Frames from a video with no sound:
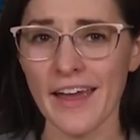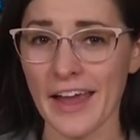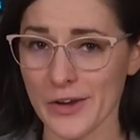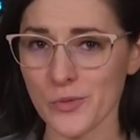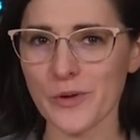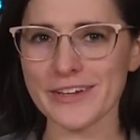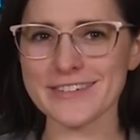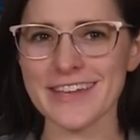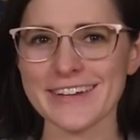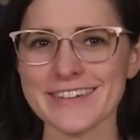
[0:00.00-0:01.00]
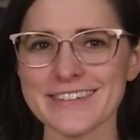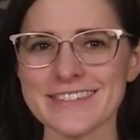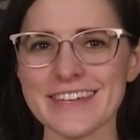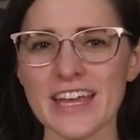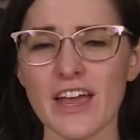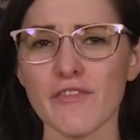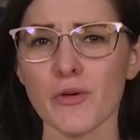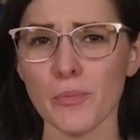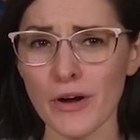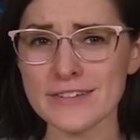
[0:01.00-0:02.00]
and we decided to see if
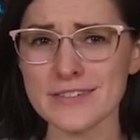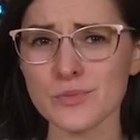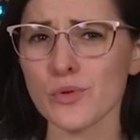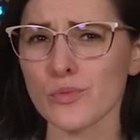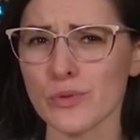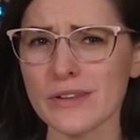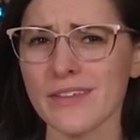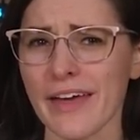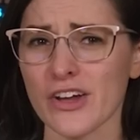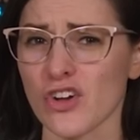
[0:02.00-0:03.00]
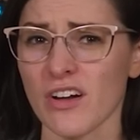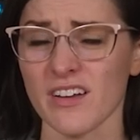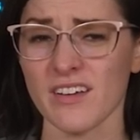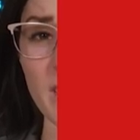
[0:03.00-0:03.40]
the prices were really that good.